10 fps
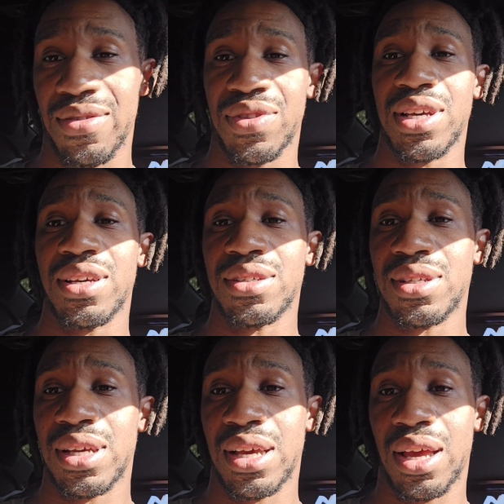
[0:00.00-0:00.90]
of things,
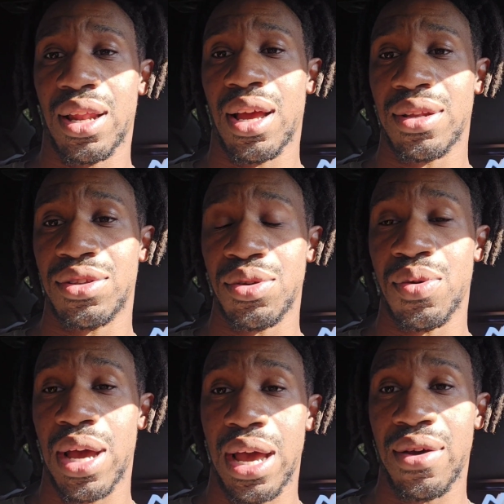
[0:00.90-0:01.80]
and I do
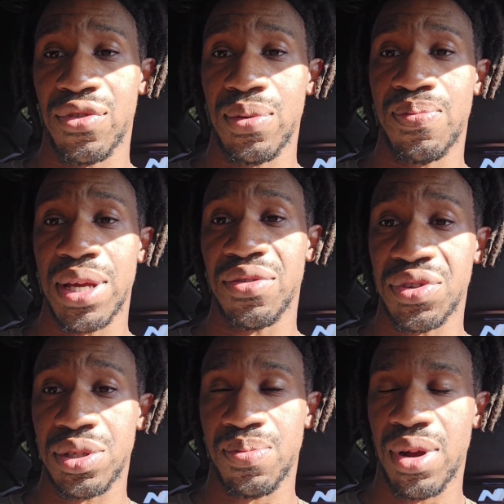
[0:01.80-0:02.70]
have a bit of
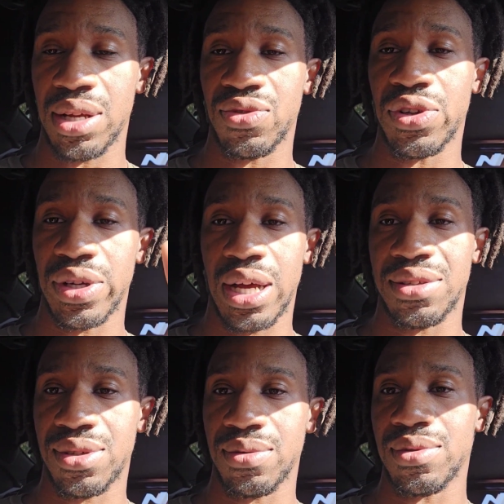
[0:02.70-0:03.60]
a surprise for you guys
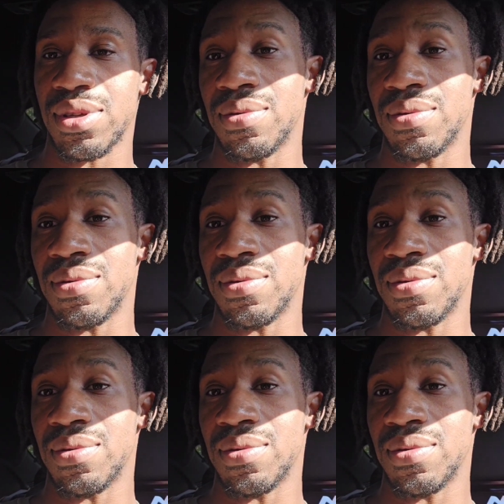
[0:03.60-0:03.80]
soon. So